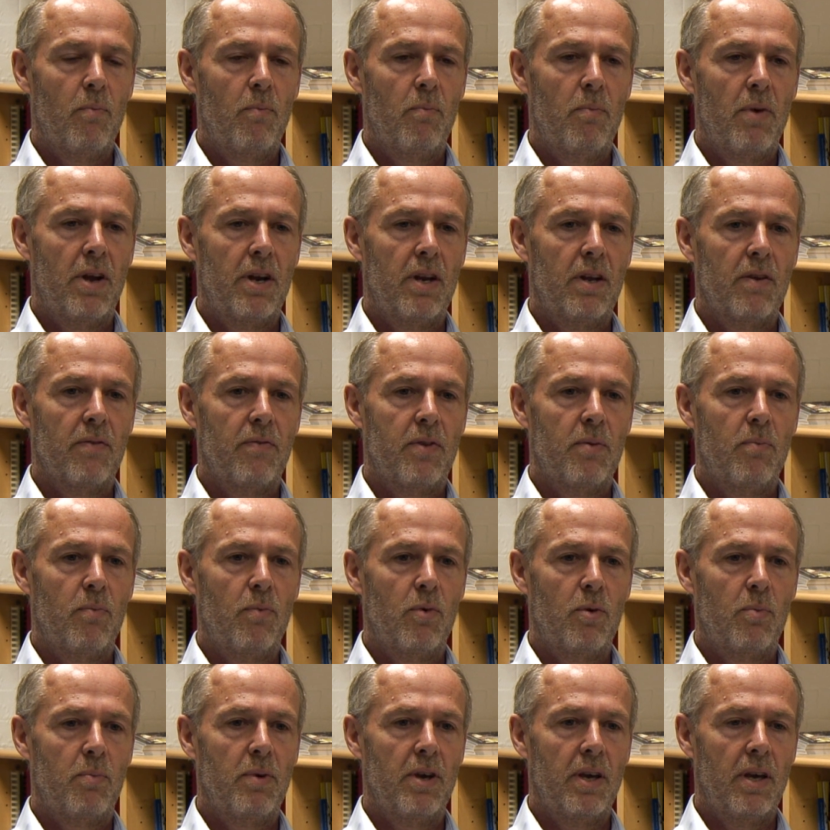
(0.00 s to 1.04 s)
Many of them
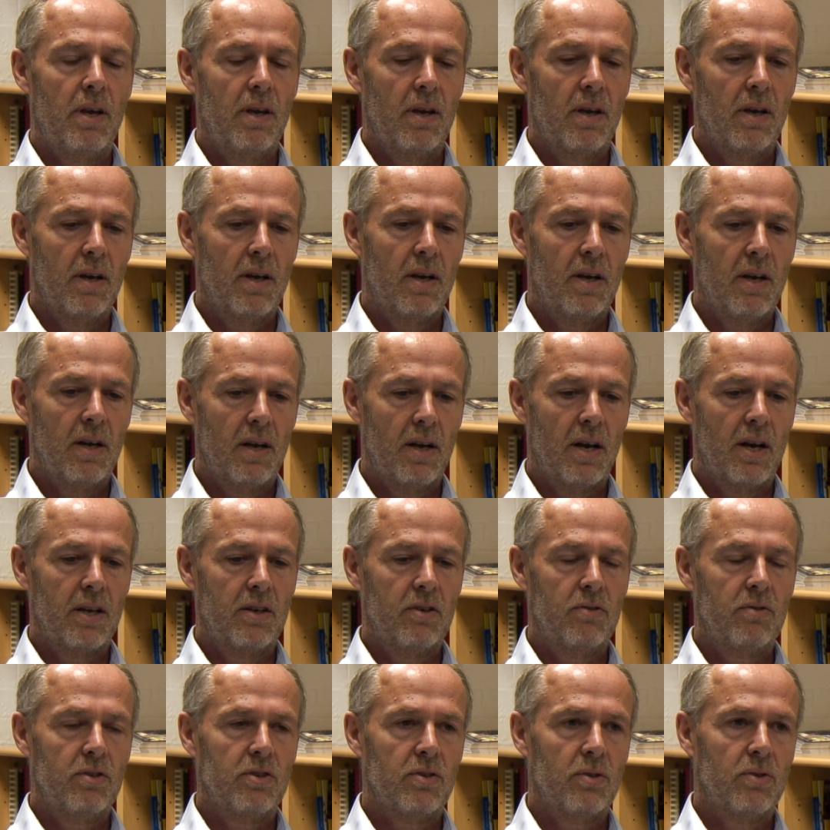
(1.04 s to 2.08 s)
will be
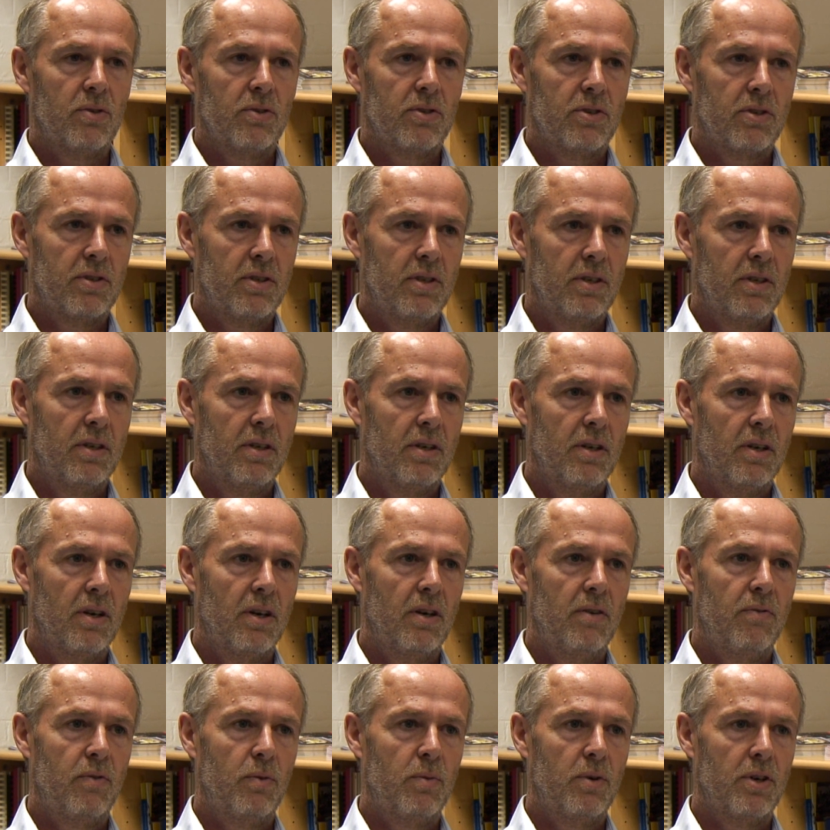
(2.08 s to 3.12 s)
under-resourced,
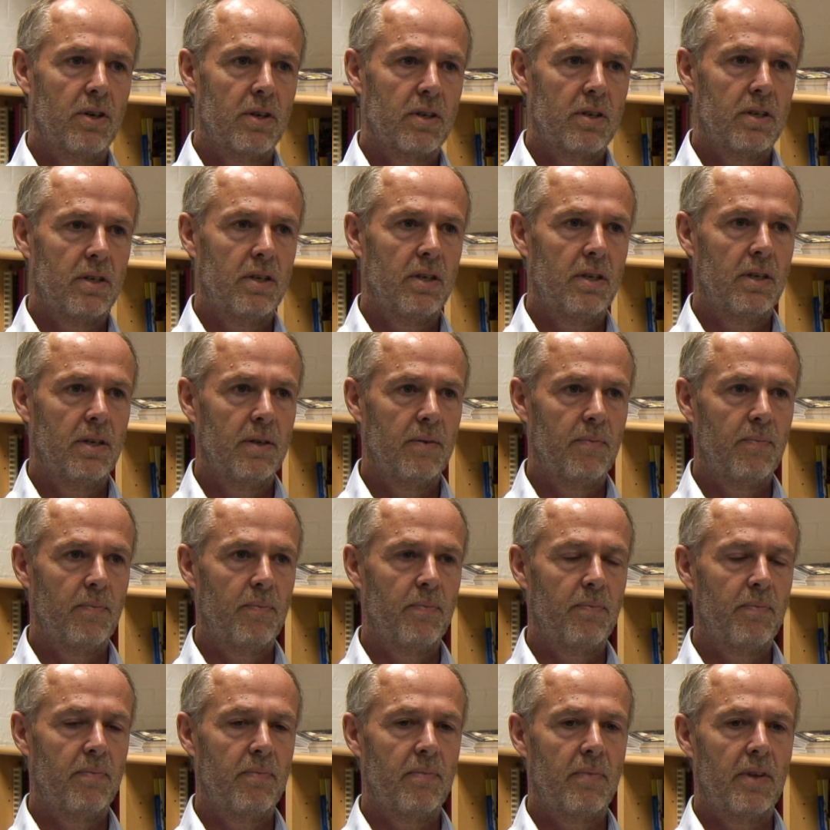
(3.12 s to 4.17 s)
overworked.
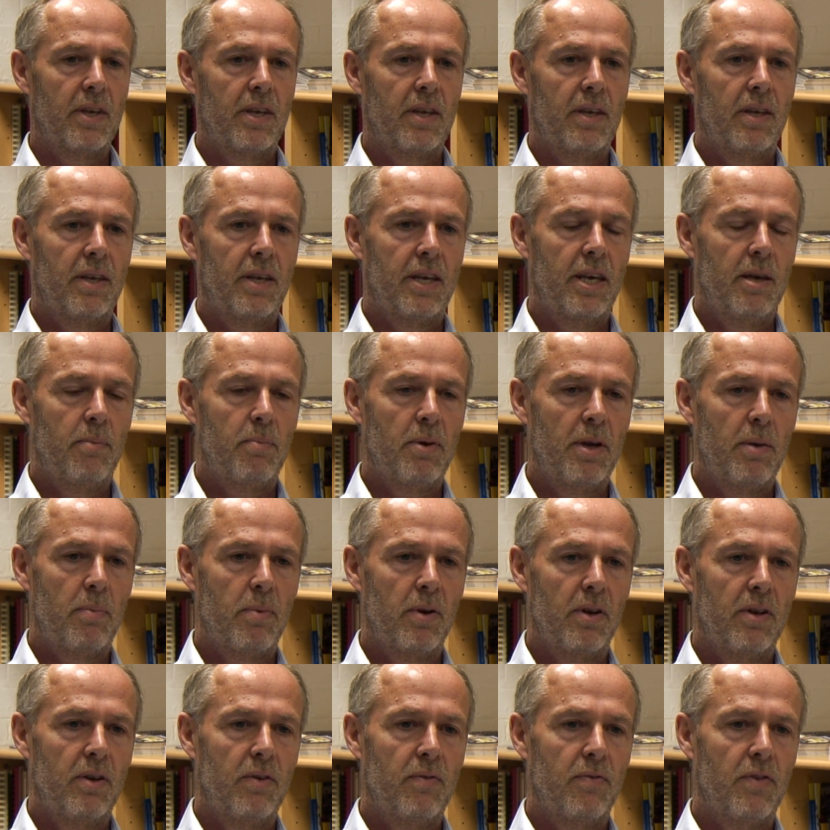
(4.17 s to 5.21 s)
Key
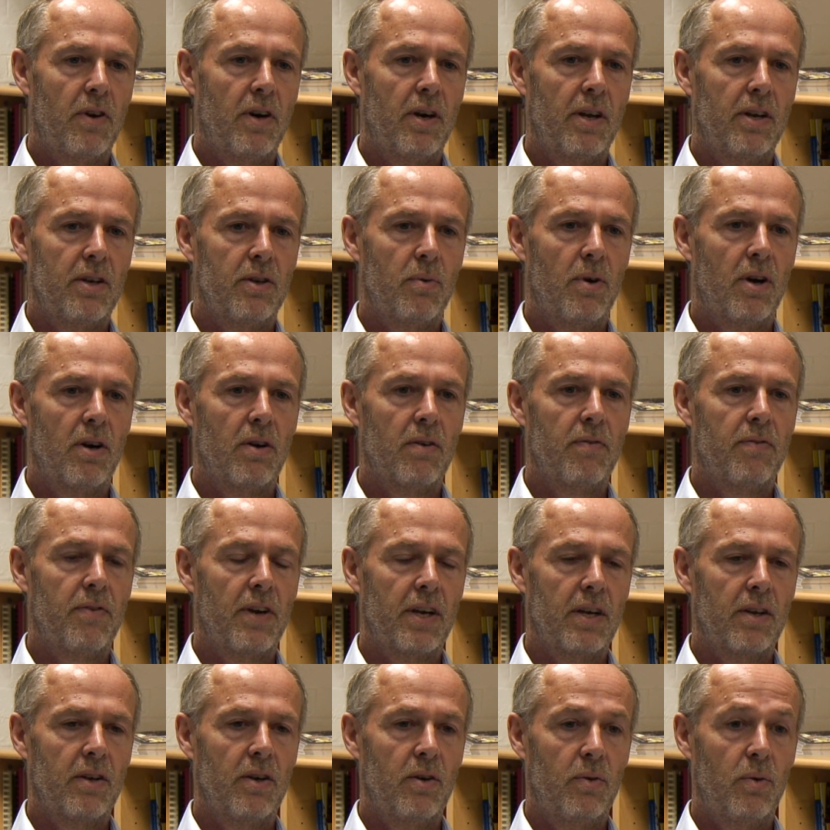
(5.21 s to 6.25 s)
people you find who are
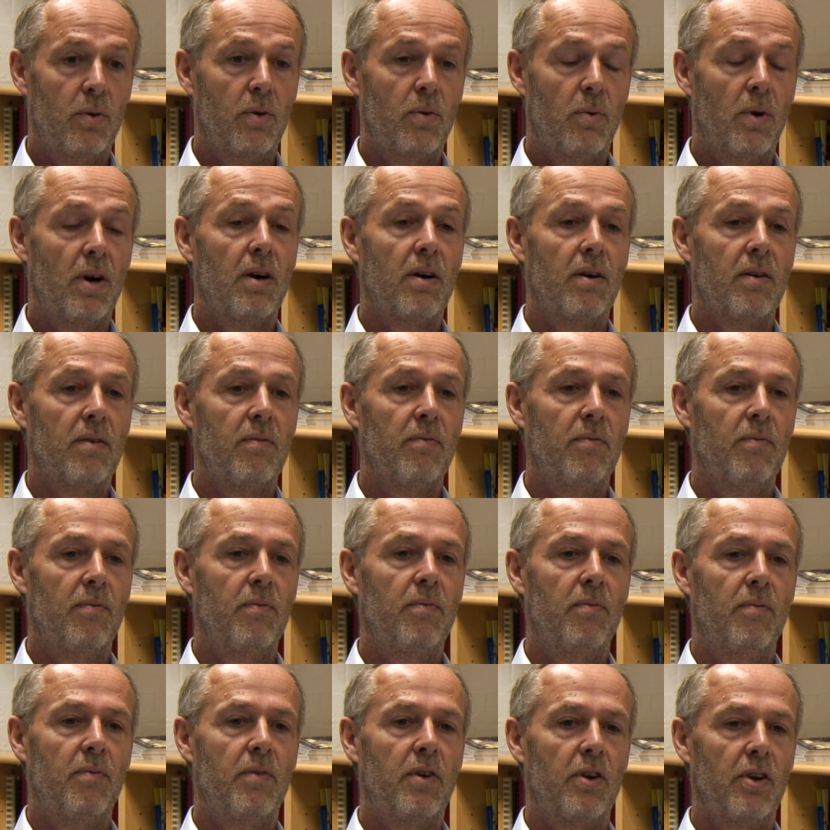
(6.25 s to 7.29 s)

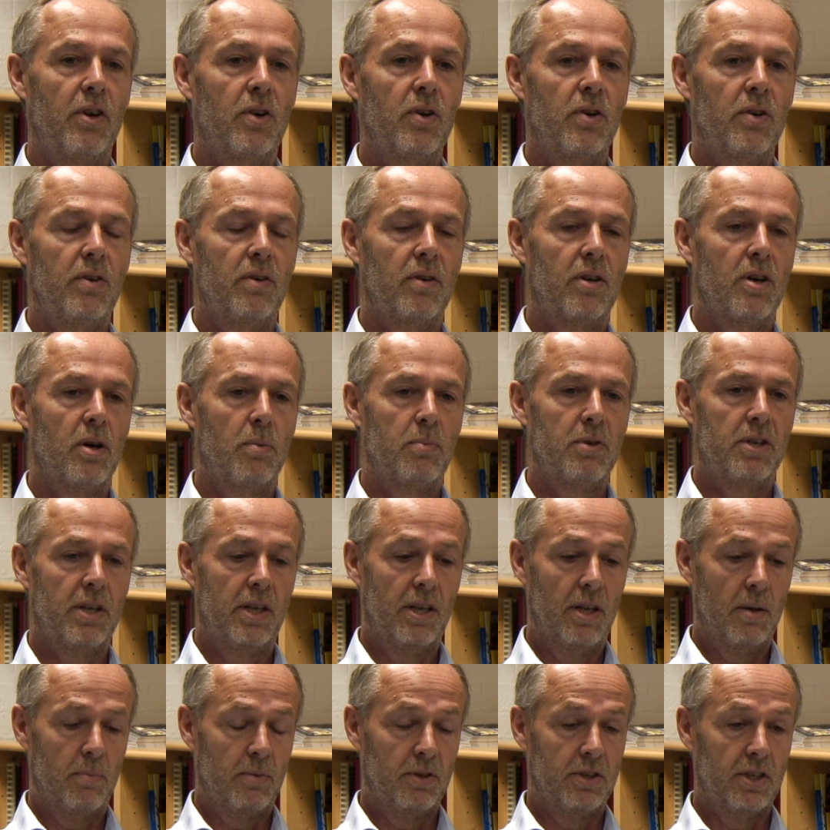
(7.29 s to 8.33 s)
very good and competent
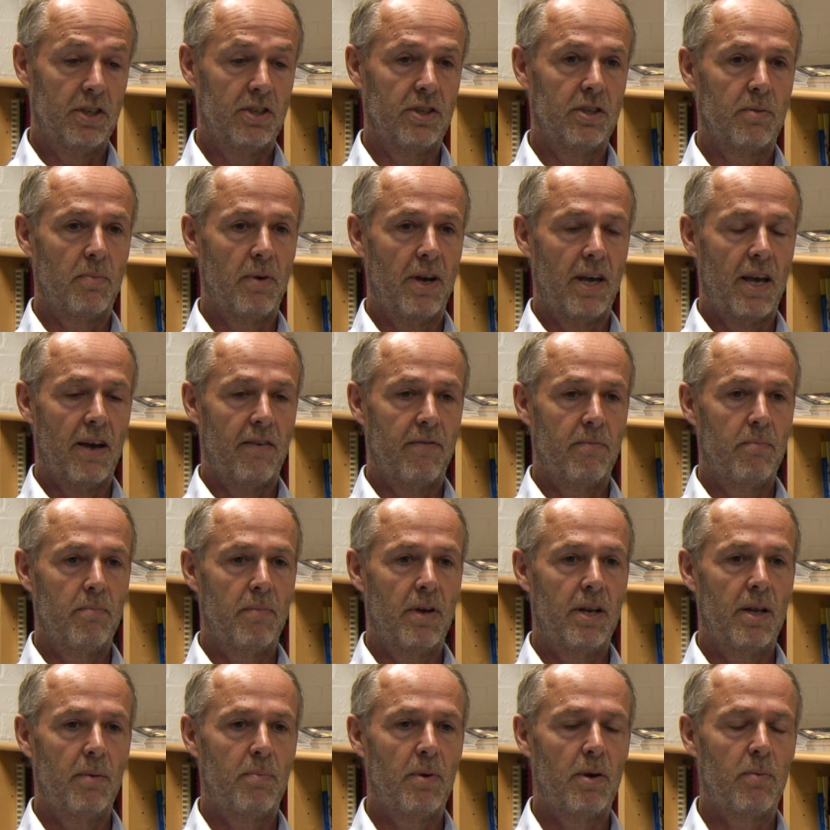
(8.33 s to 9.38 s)
in their positions may have
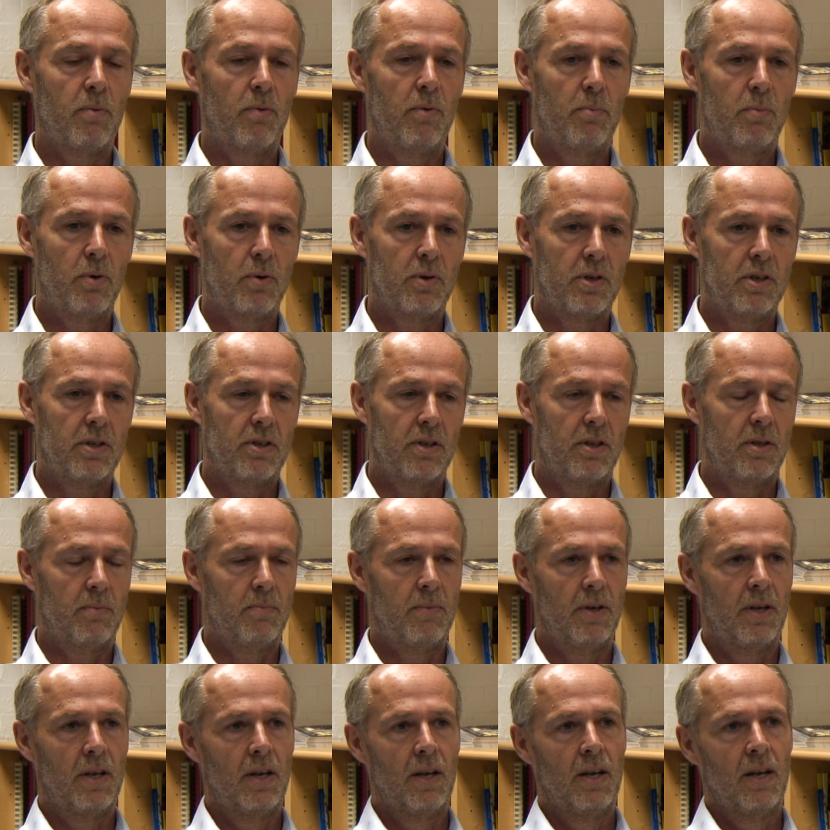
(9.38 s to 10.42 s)
many people reporting to them,